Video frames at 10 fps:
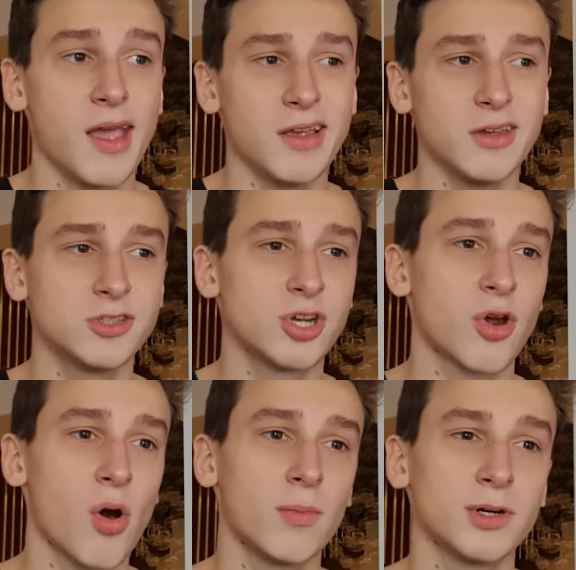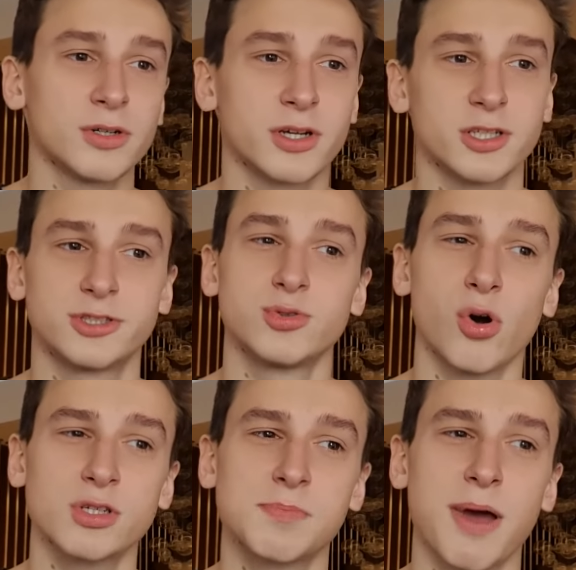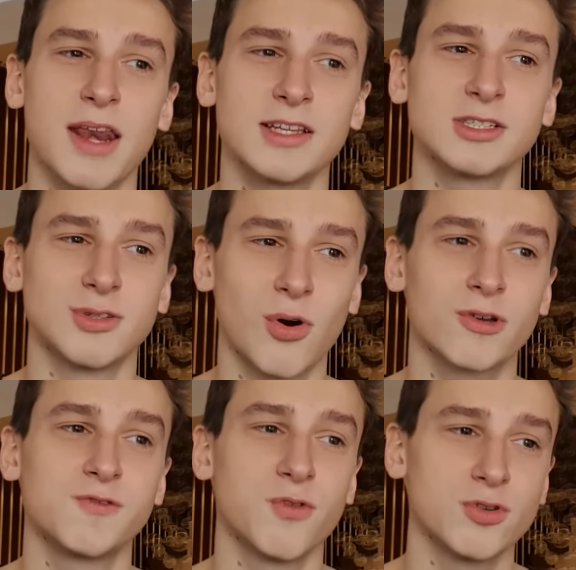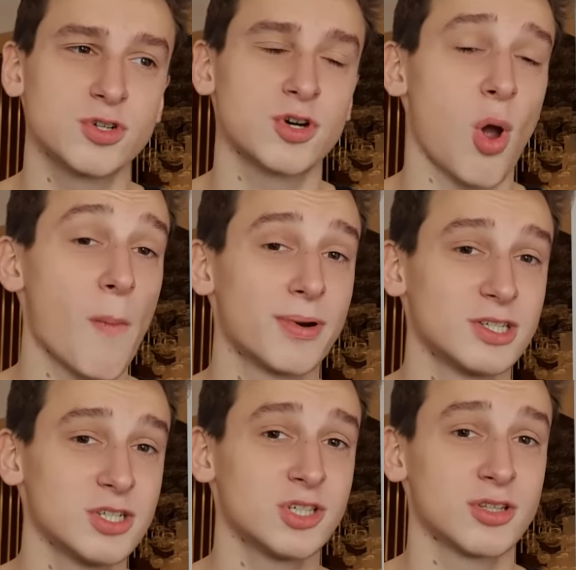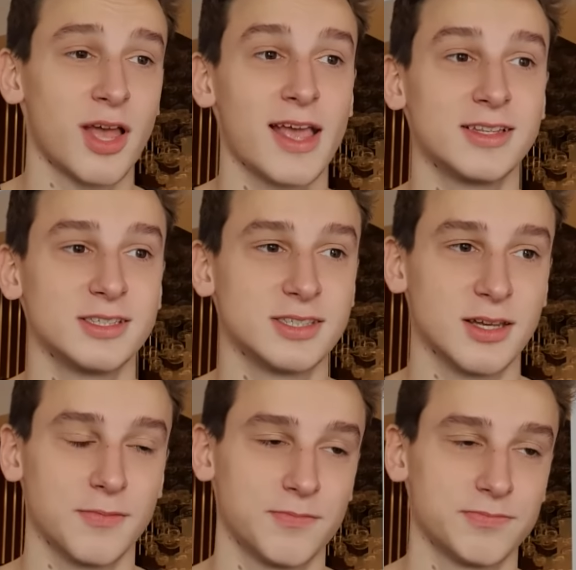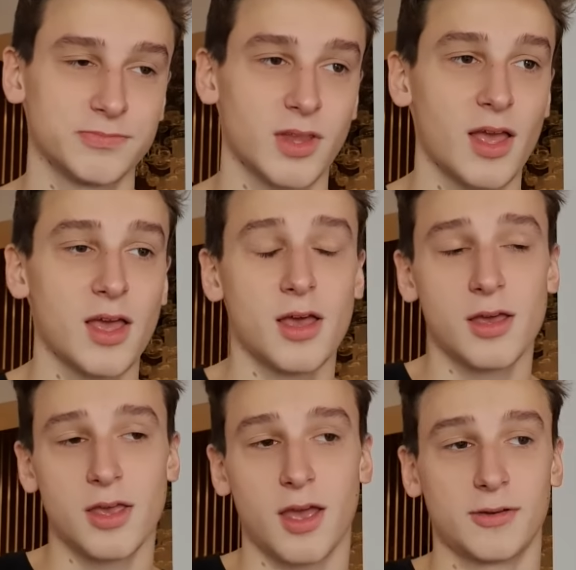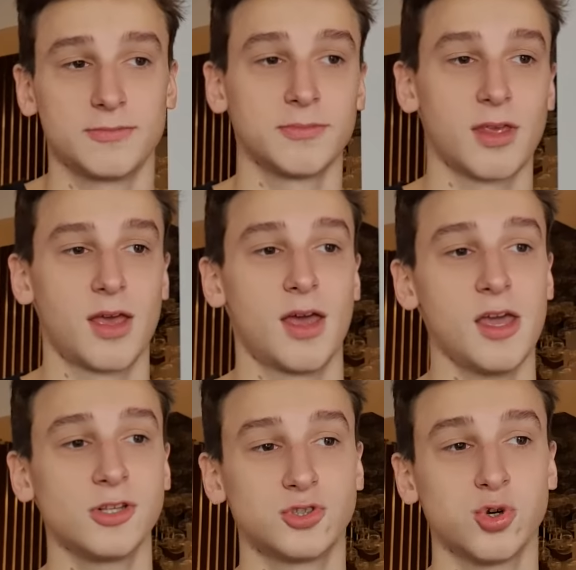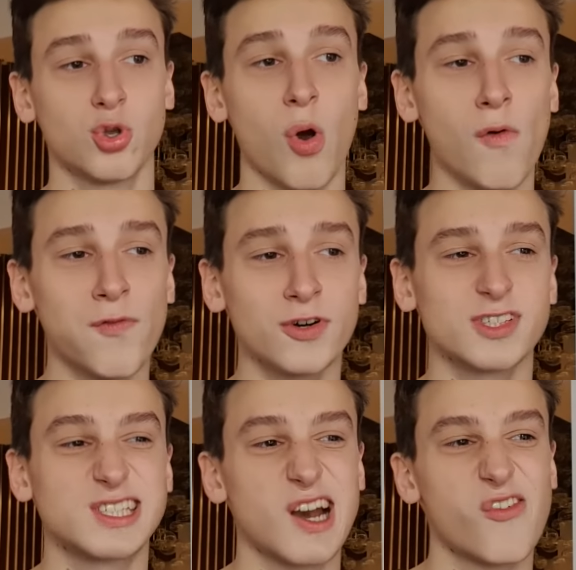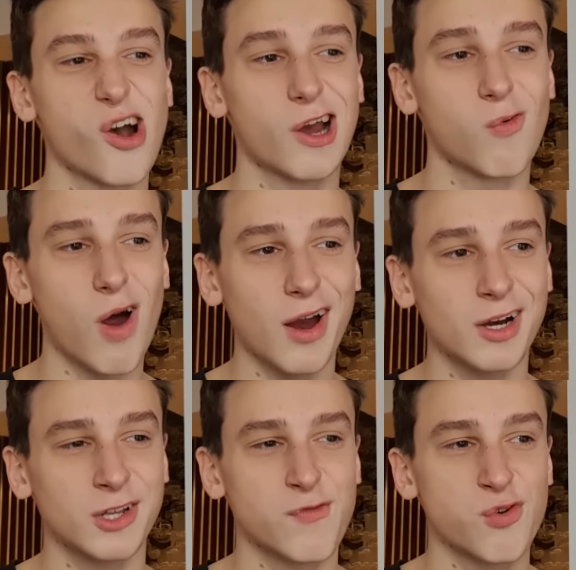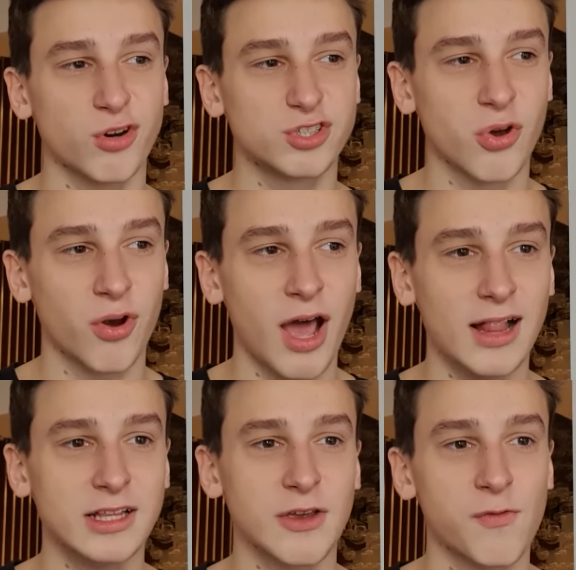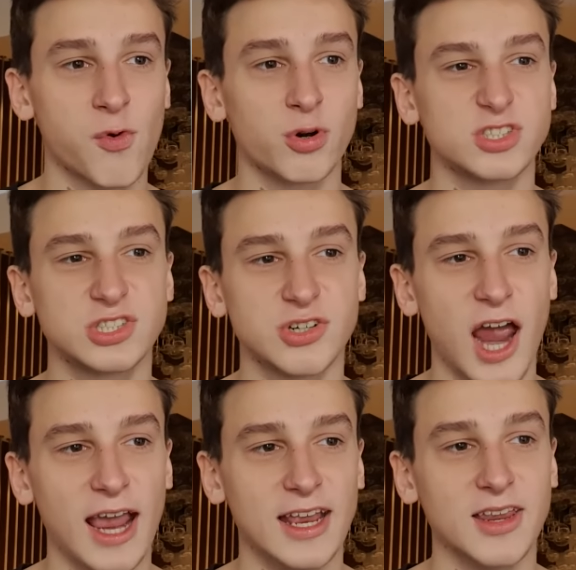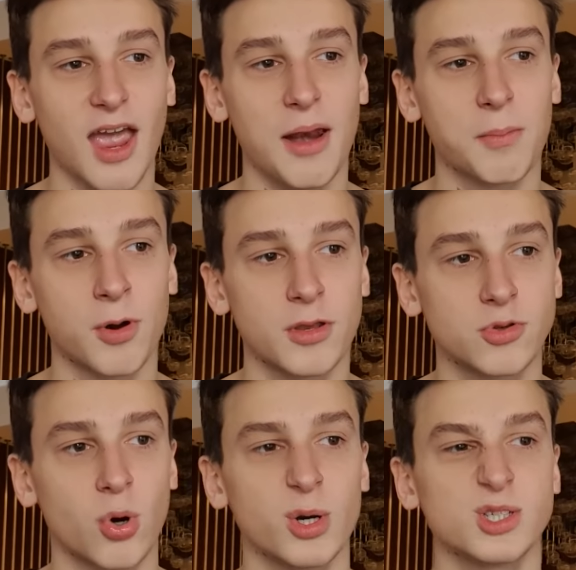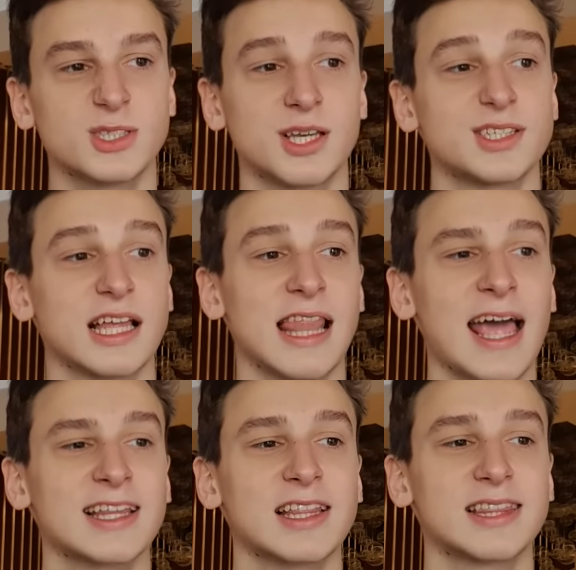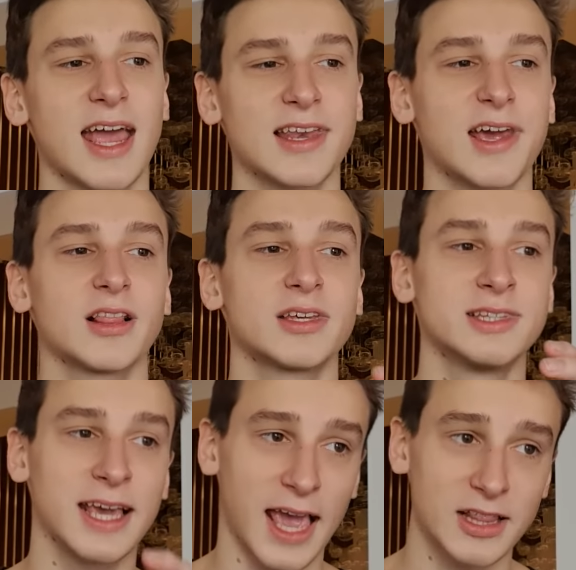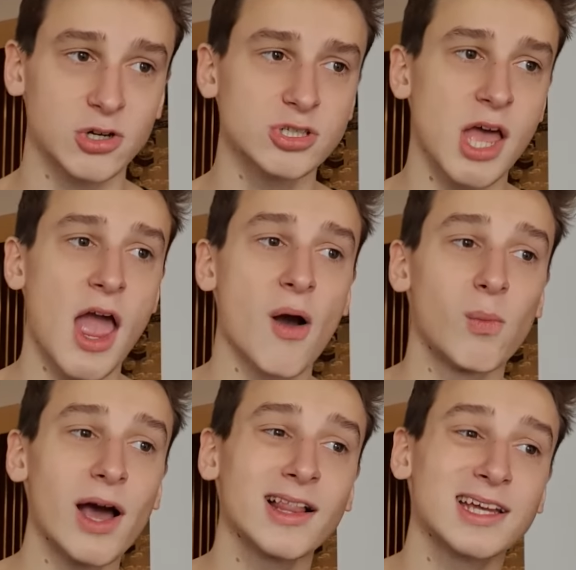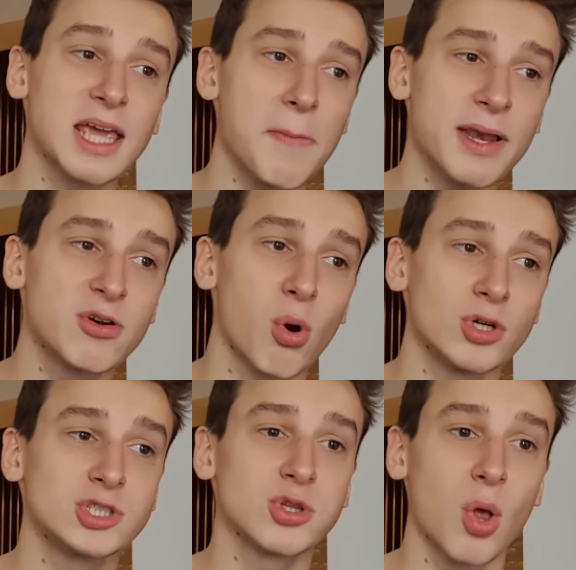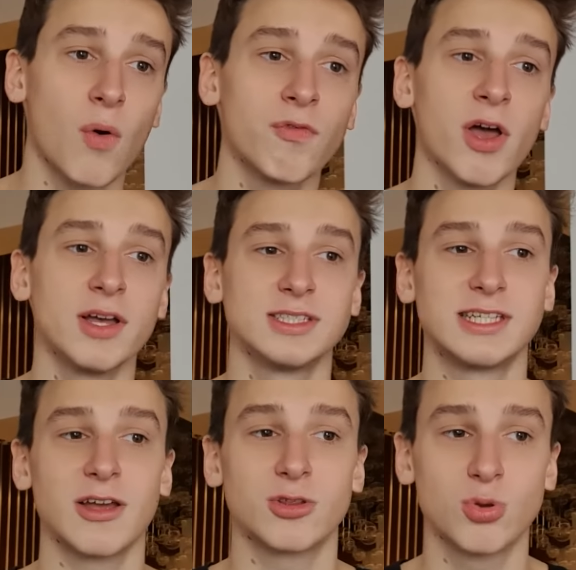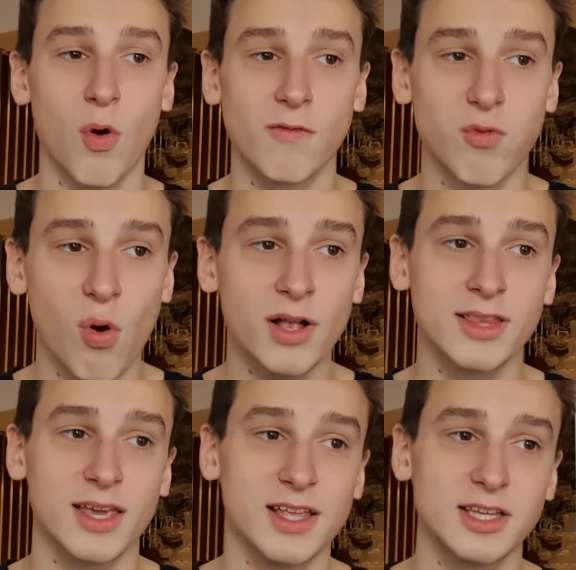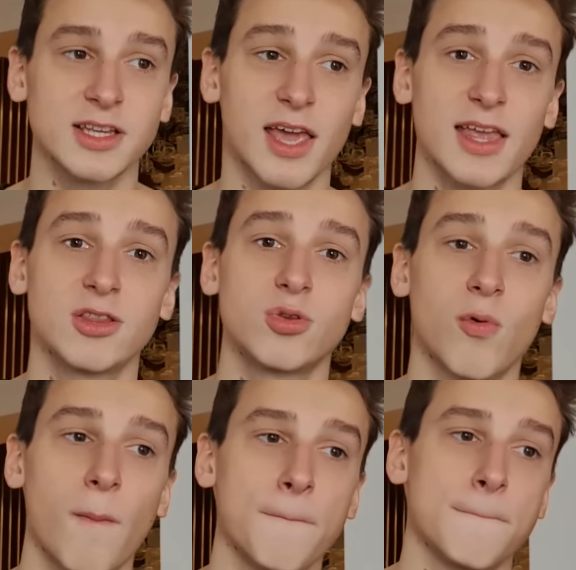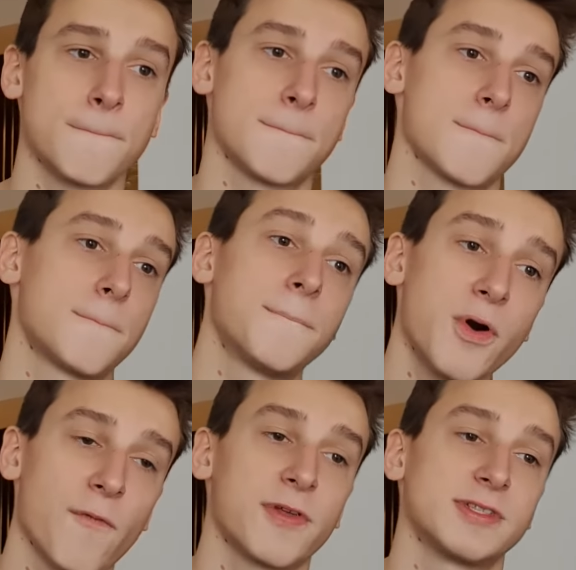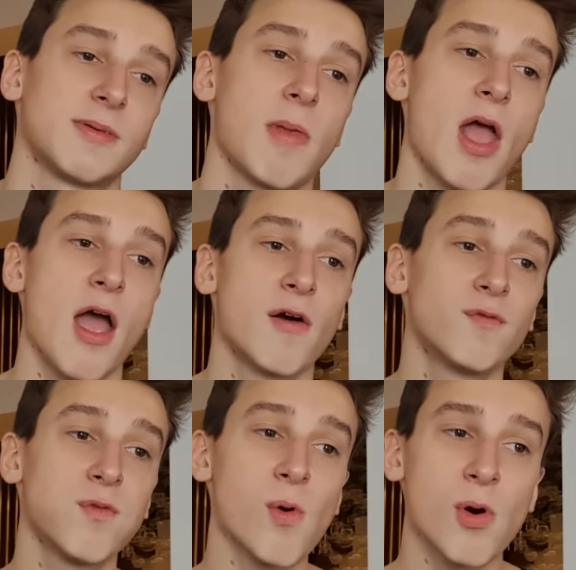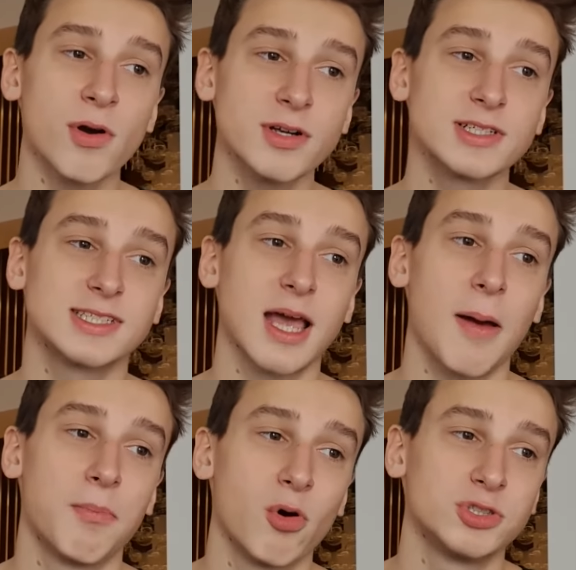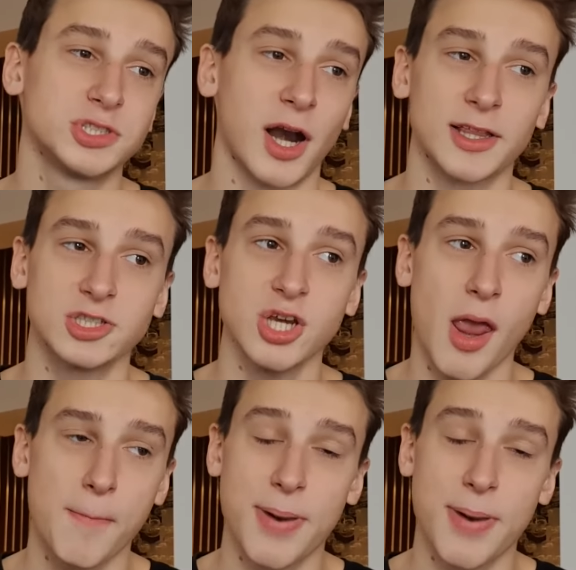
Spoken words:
e.g. common stocks, penny stocks, futures, opposition, etc. Yeah. It should offer the required functionality for tracking and monitoring the selected technical indicators while keeping cost low to avoid eating into profits. For the above strategy, a